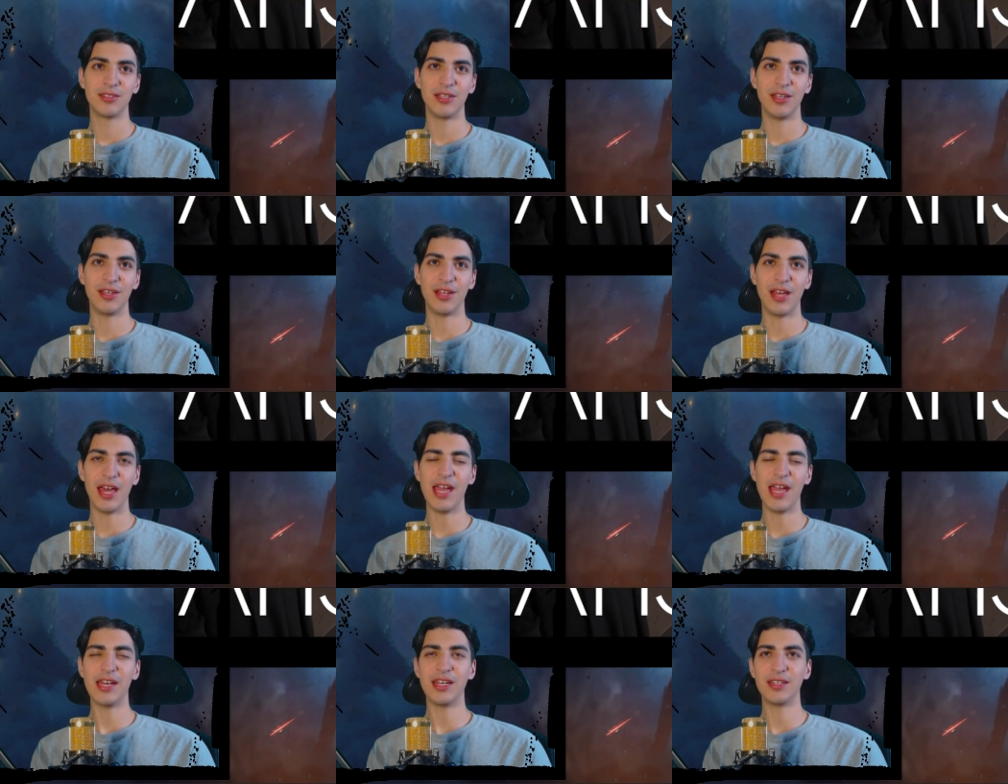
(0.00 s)
You'll
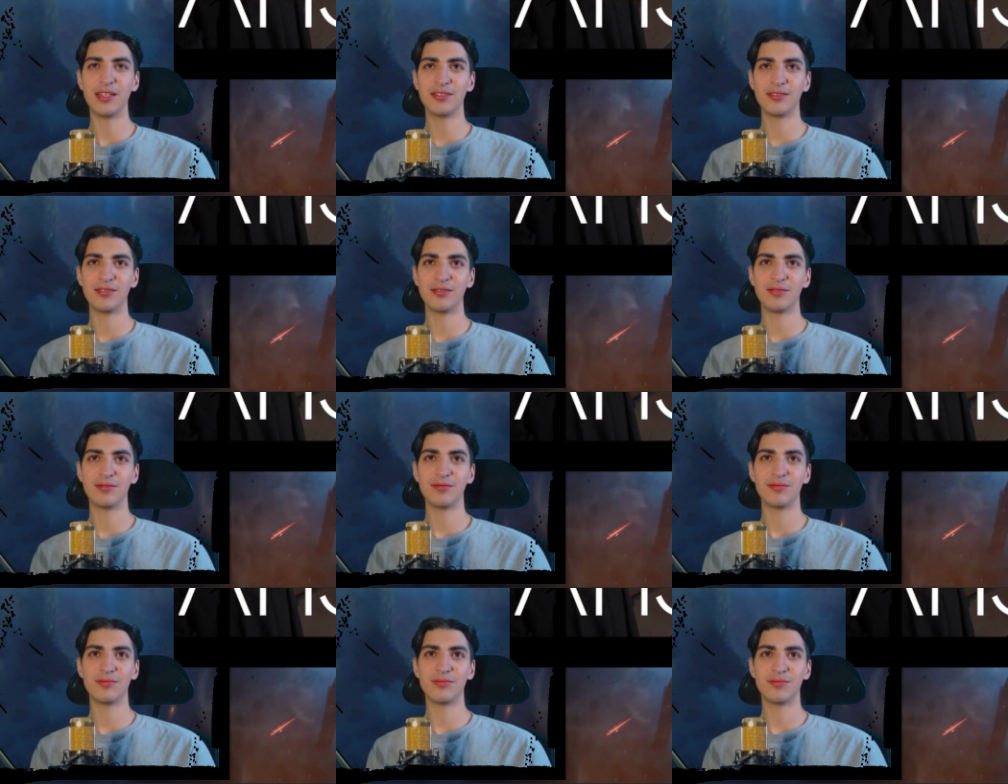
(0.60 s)
hate it,
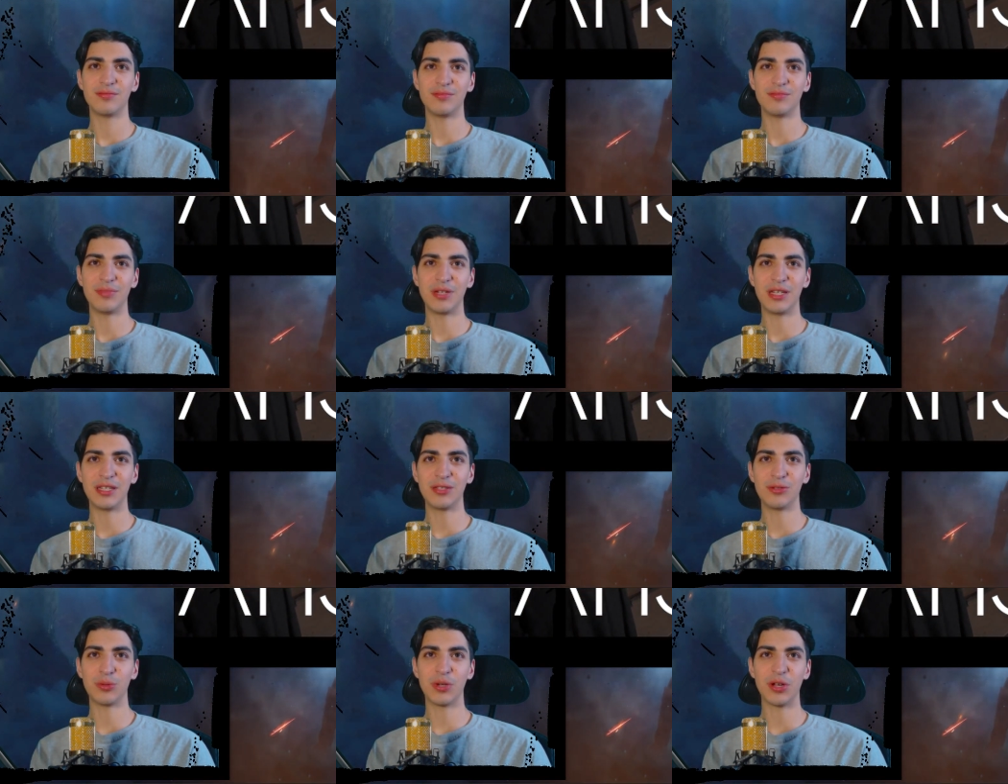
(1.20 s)

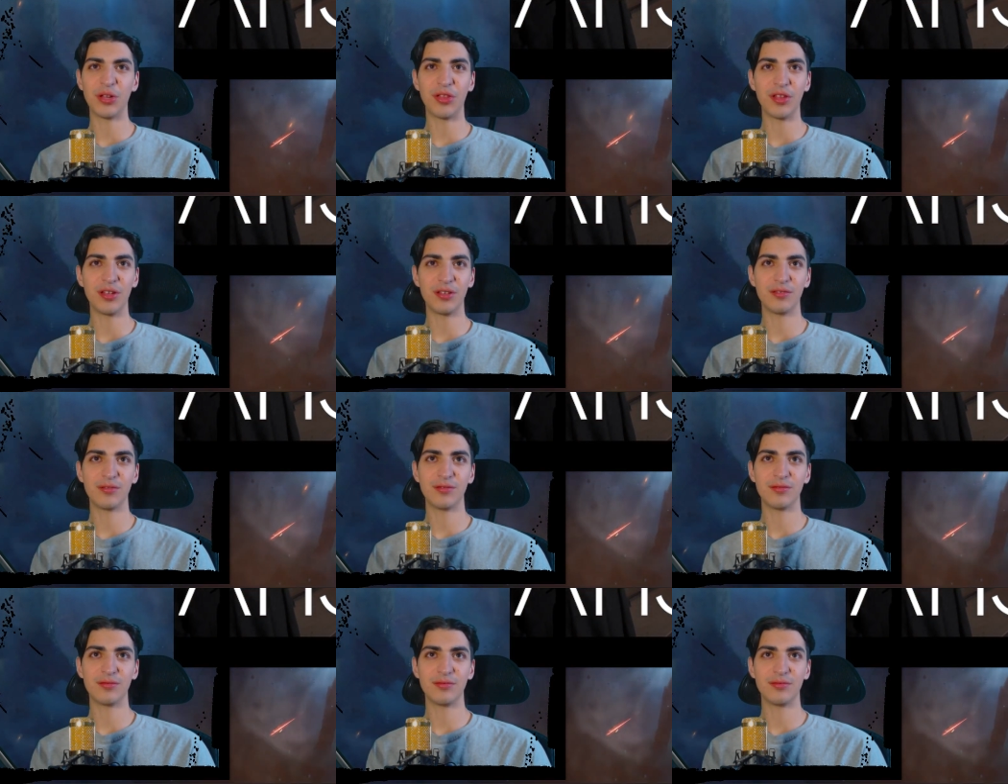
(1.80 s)
but it's worth it.